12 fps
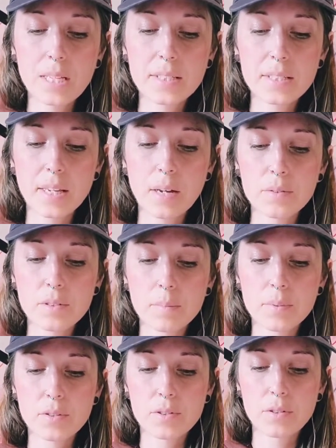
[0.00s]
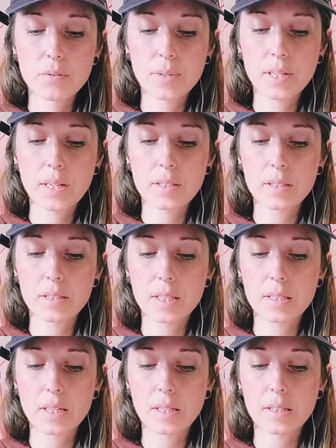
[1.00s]
discounts on personal readings and
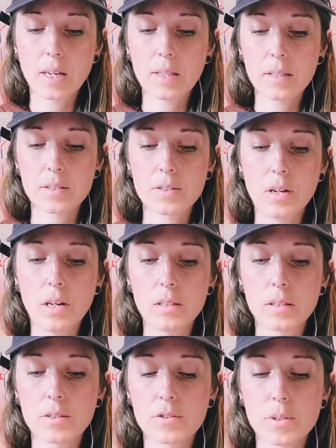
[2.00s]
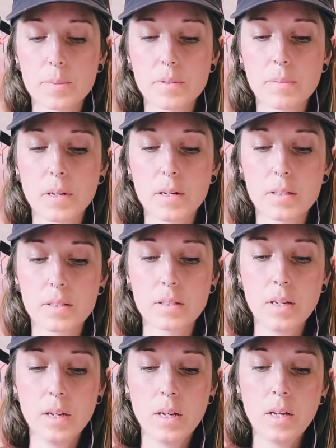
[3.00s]
things like that, that's all in the description box.
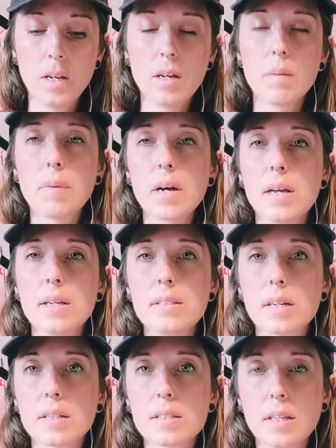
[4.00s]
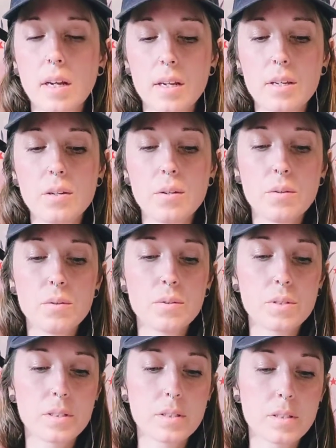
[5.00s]
My decks that I
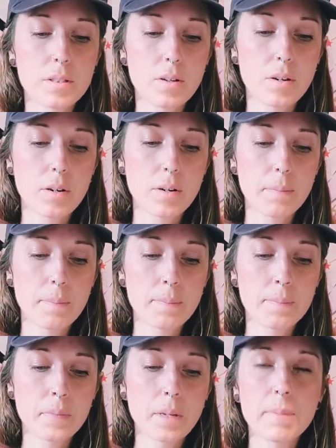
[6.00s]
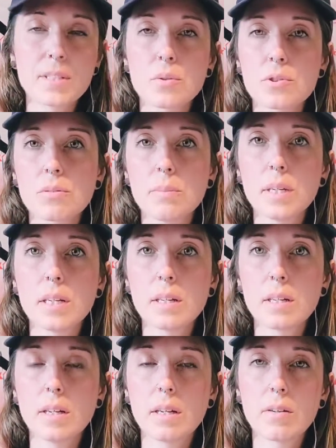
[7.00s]
use and my social media
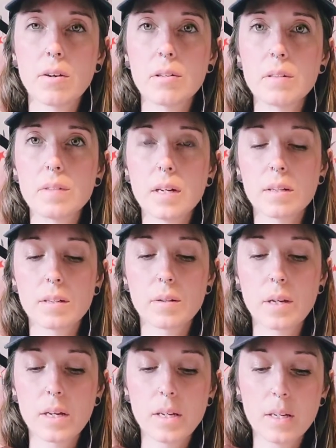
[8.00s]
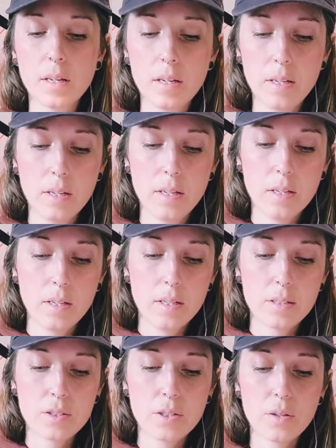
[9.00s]
and all of that. Okay.
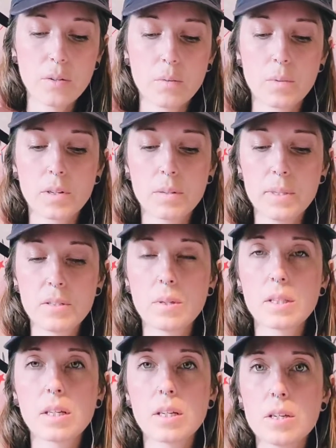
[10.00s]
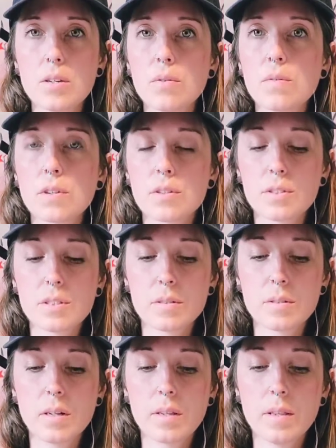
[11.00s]
So we're going to be doing like a you versus
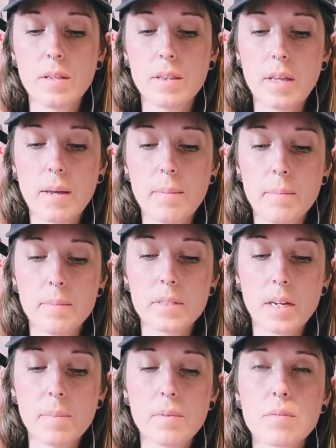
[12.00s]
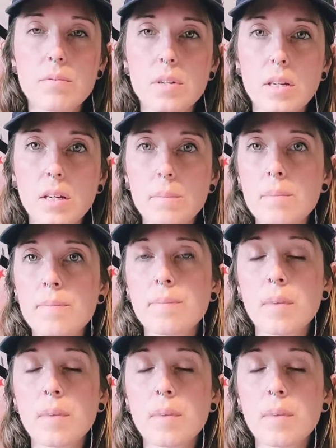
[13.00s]
them type of reading.